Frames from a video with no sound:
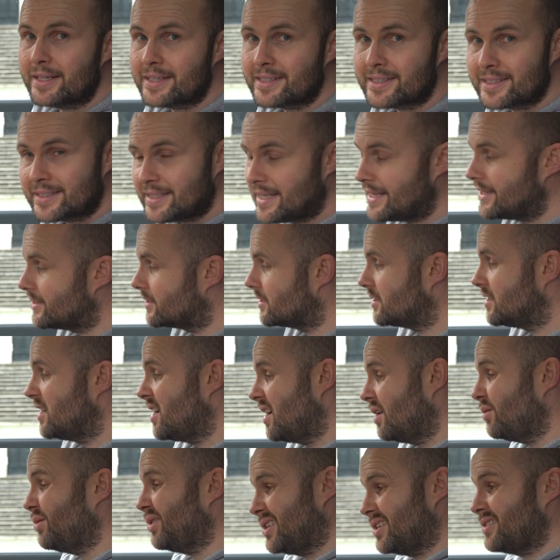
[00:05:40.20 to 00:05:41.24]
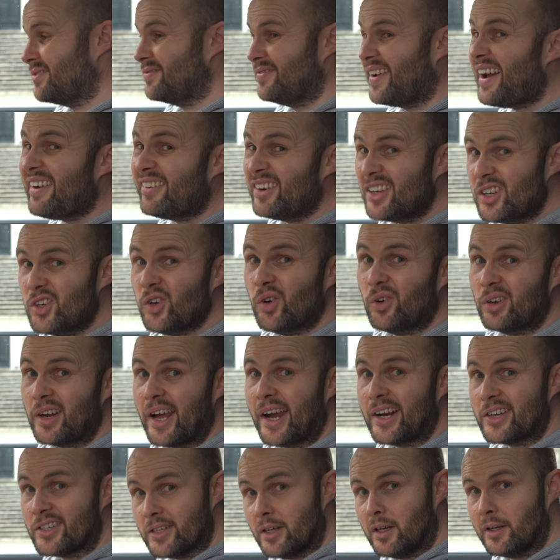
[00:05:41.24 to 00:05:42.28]
assist, which is very good
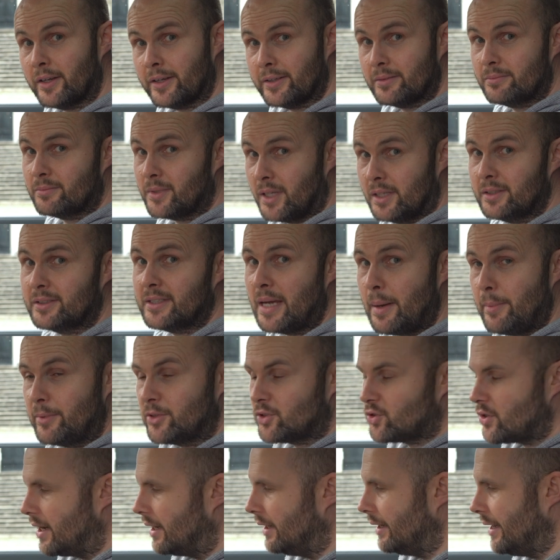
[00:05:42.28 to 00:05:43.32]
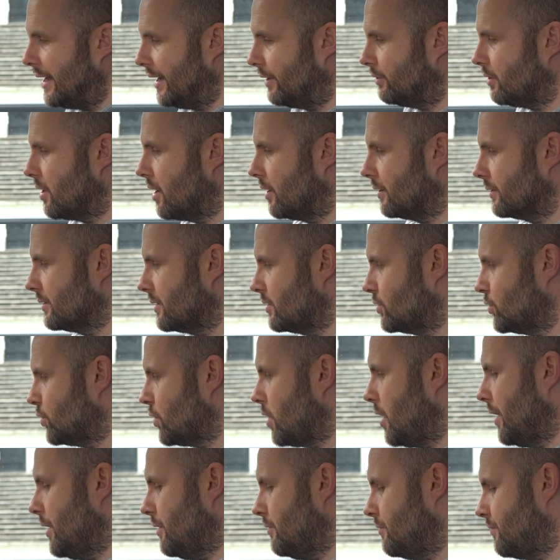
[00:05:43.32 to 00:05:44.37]
actually. I'll demonstrate it later on in the
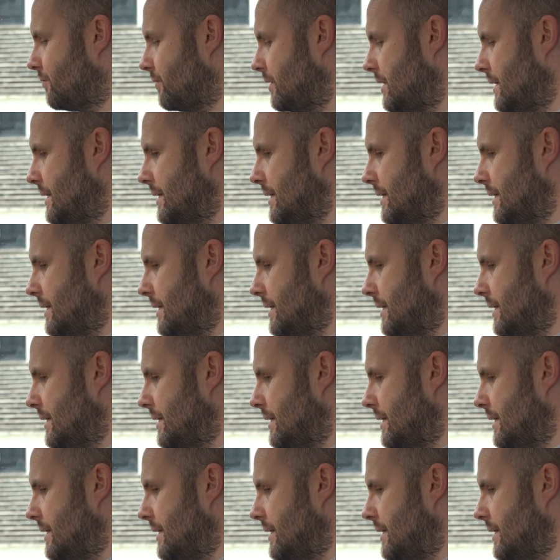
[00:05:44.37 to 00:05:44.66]
drive.